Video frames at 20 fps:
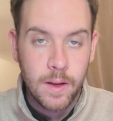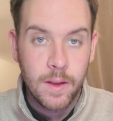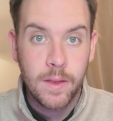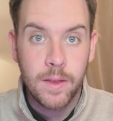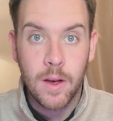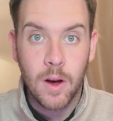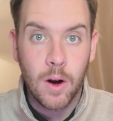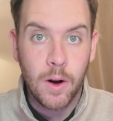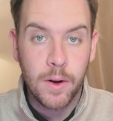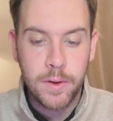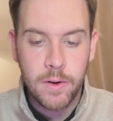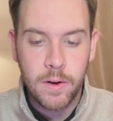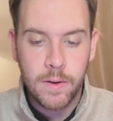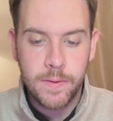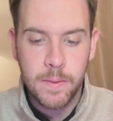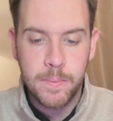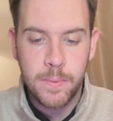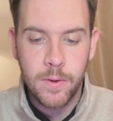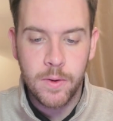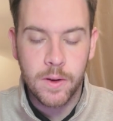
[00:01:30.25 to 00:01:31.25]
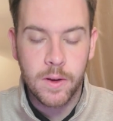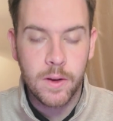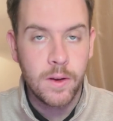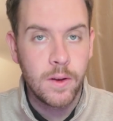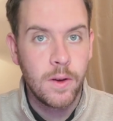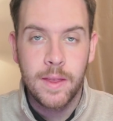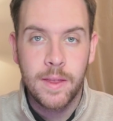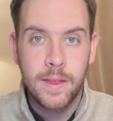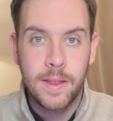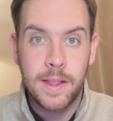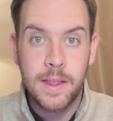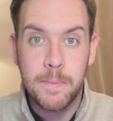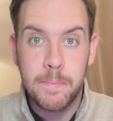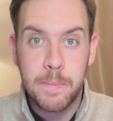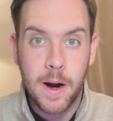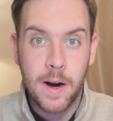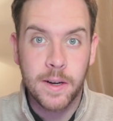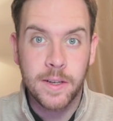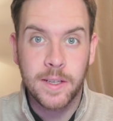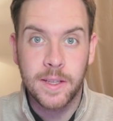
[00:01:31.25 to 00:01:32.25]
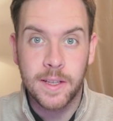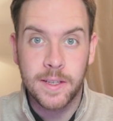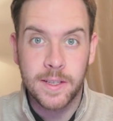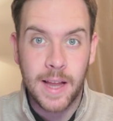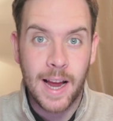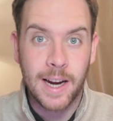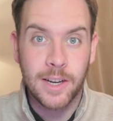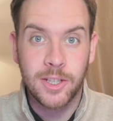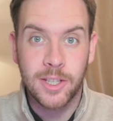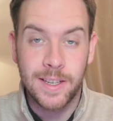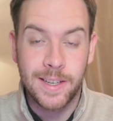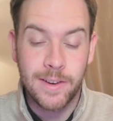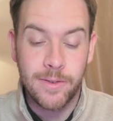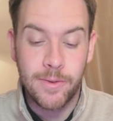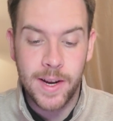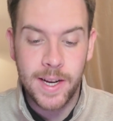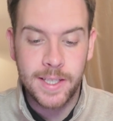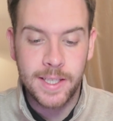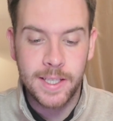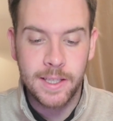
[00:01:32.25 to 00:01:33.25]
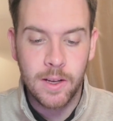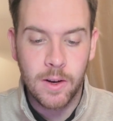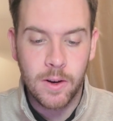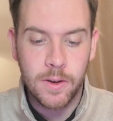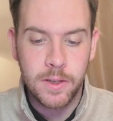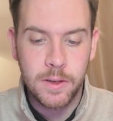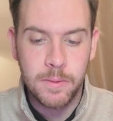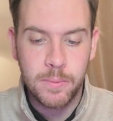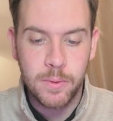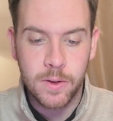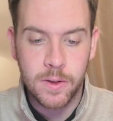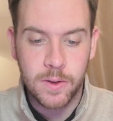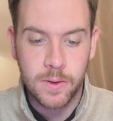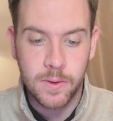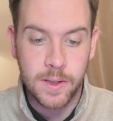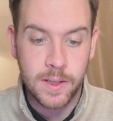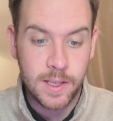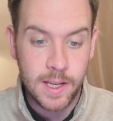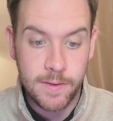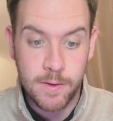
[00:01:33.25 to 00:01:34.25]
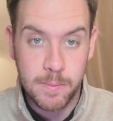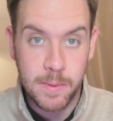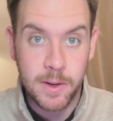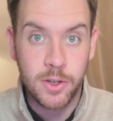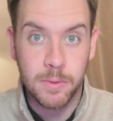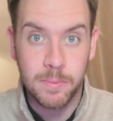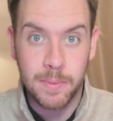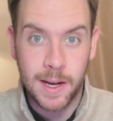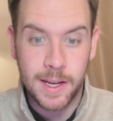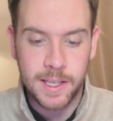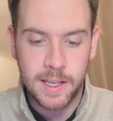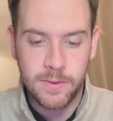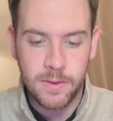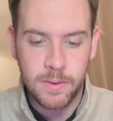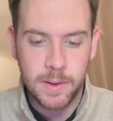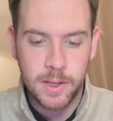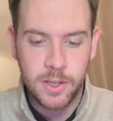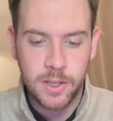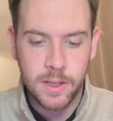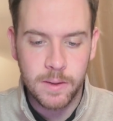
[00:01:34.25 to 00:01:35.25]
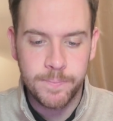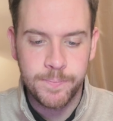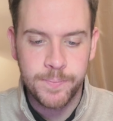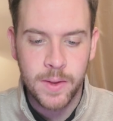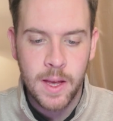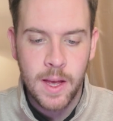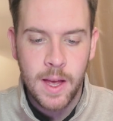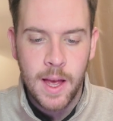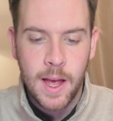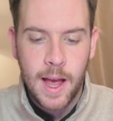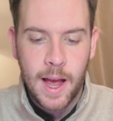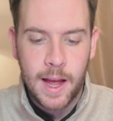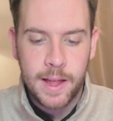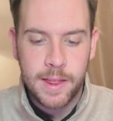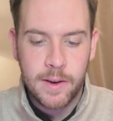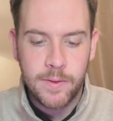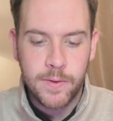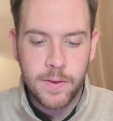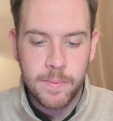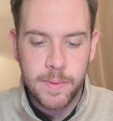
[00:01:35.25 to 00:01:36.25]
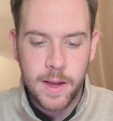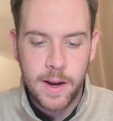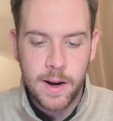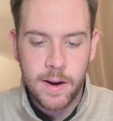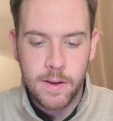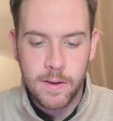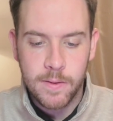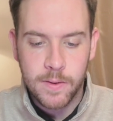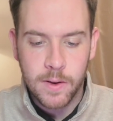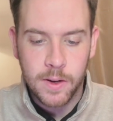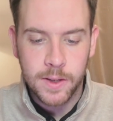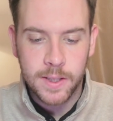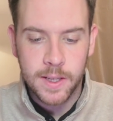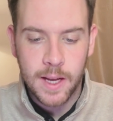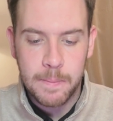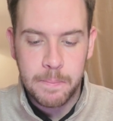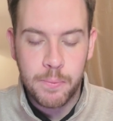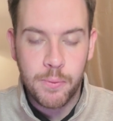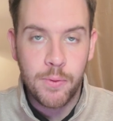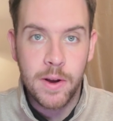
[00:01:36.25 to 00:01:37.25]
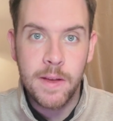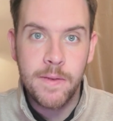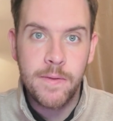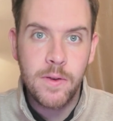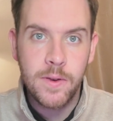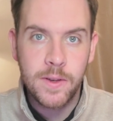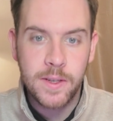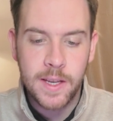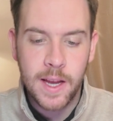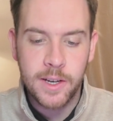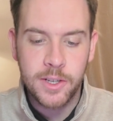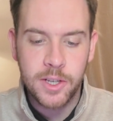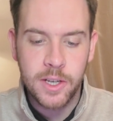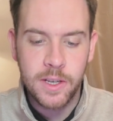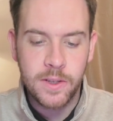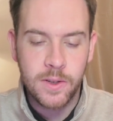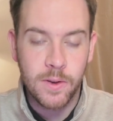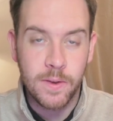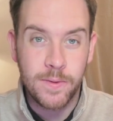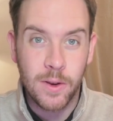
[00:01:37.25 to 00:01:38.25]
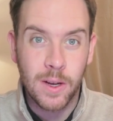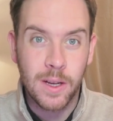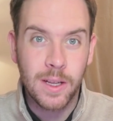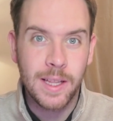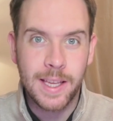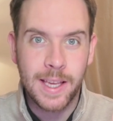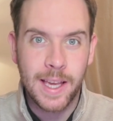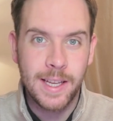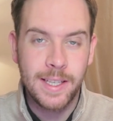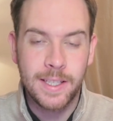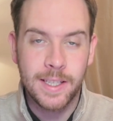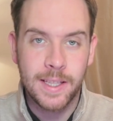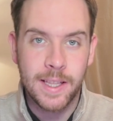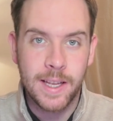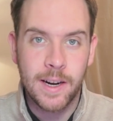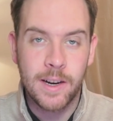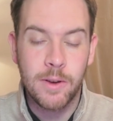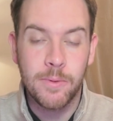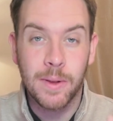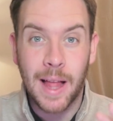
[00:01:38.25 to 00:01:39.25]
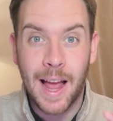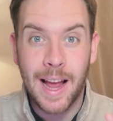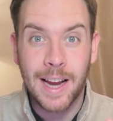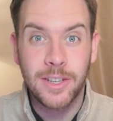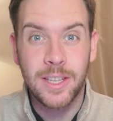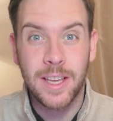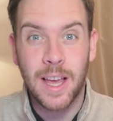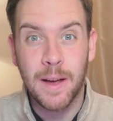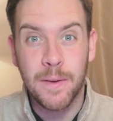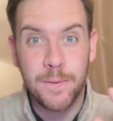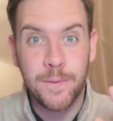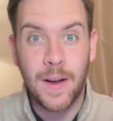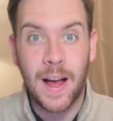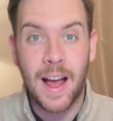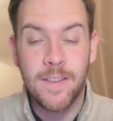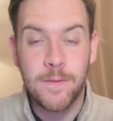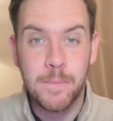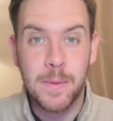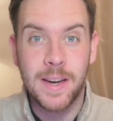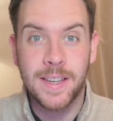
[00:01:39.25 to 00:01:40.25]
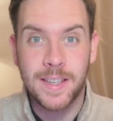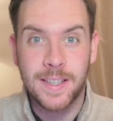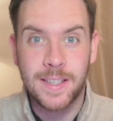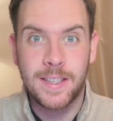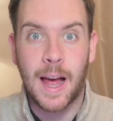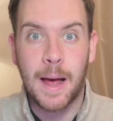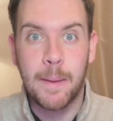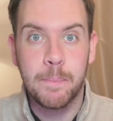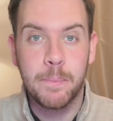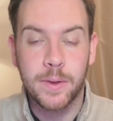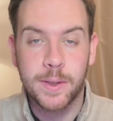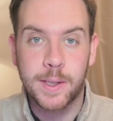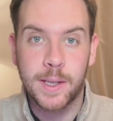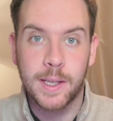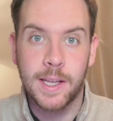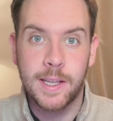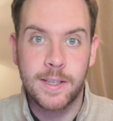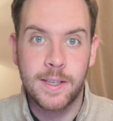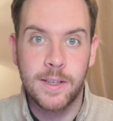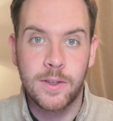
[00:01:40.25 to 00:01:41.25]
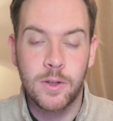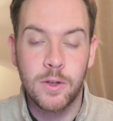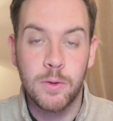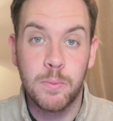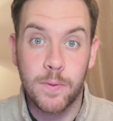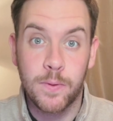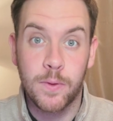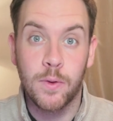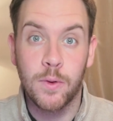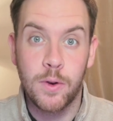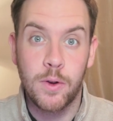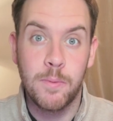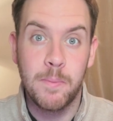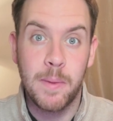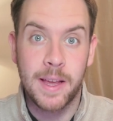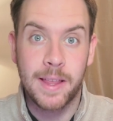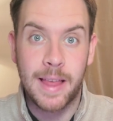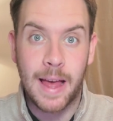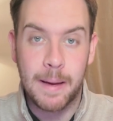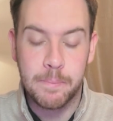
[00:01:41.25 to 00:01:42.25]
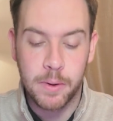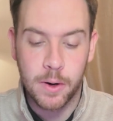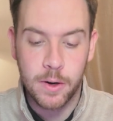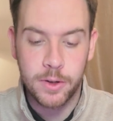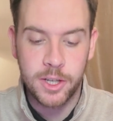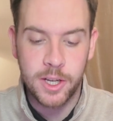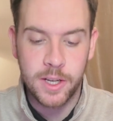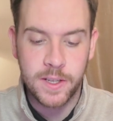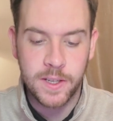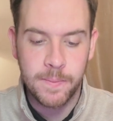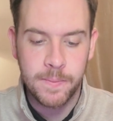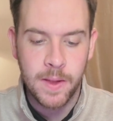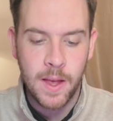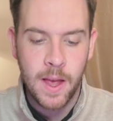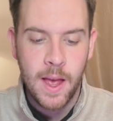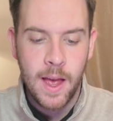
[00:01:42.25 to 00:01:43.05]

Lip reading: The author of the book, then the person that's actually narrating the audiobook. So it's David Mitchell by David Mitchell. And then from there, you've got a preview section. So if you click into there, you will actually get a 5-minute sample to listen to before you make that purchase.